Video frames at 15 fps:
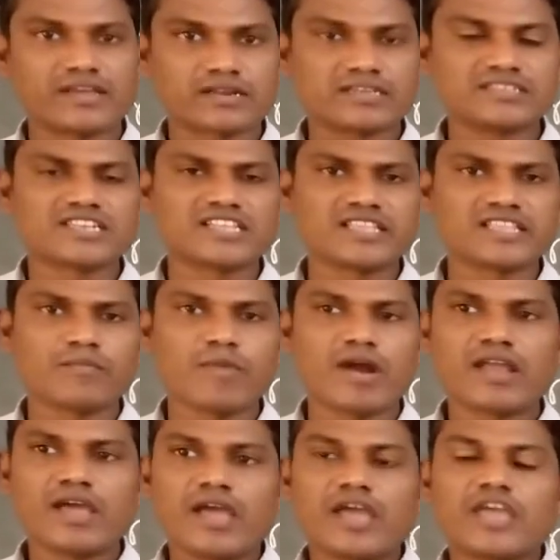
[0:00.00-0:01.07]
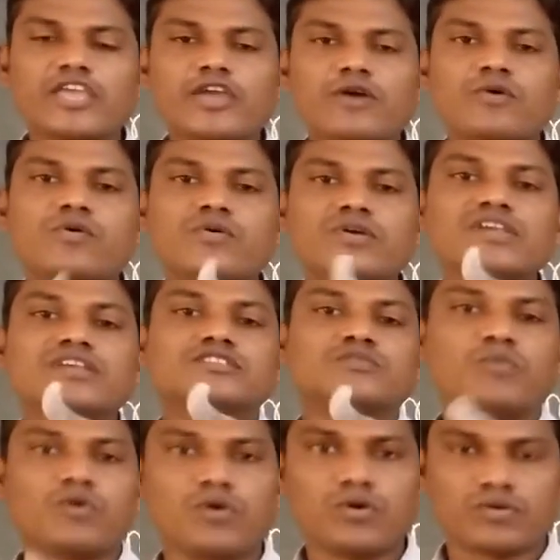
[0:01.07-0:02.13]
It is nothing but echo is
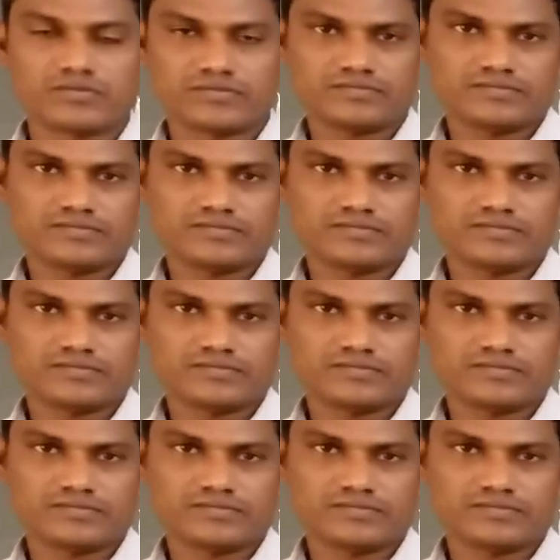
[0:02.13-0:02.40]
more.